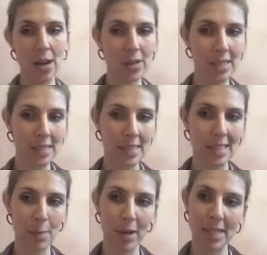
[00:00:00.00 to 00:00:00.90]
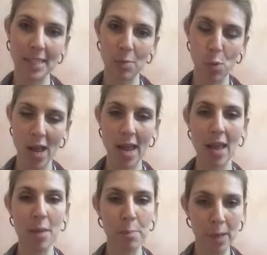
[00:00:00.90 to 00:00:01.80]
out in a step-by-step
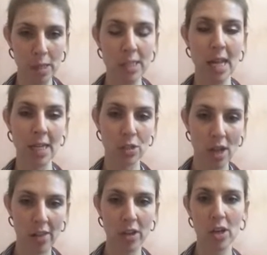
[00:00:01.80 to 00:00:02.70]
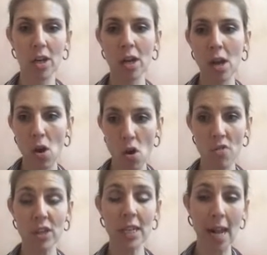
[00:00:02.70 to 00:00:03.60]
way, builds on each other
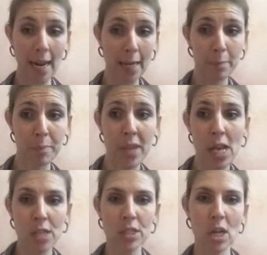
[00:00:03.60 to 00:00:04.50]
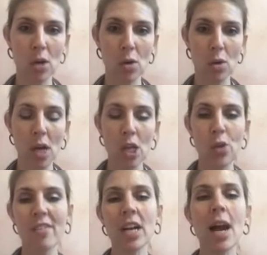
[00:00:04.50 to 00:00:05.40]
over time. So
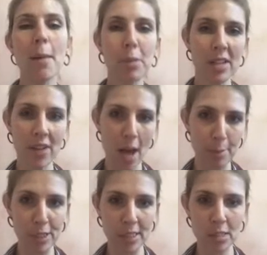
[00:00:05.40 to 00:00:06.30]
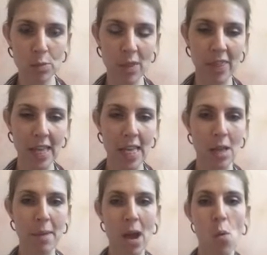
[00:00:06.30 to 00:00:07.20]
you have a couple of options when
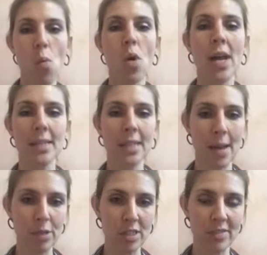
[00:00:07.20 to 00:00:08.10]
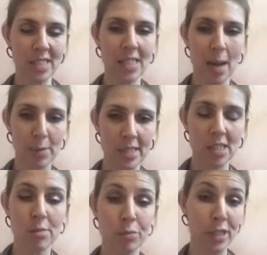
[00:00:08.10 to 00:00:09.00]
thinking about what cyber civics topics
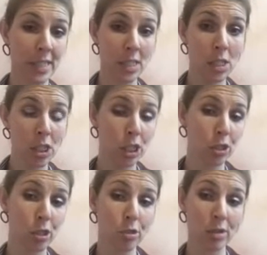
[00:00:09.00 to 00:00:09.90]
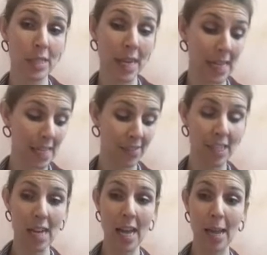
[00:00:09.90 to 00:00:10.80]
to bring to your students any
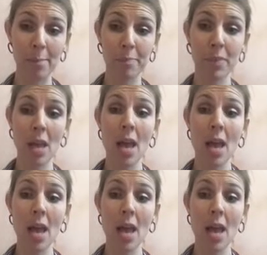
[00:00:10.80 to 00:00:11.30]
given time.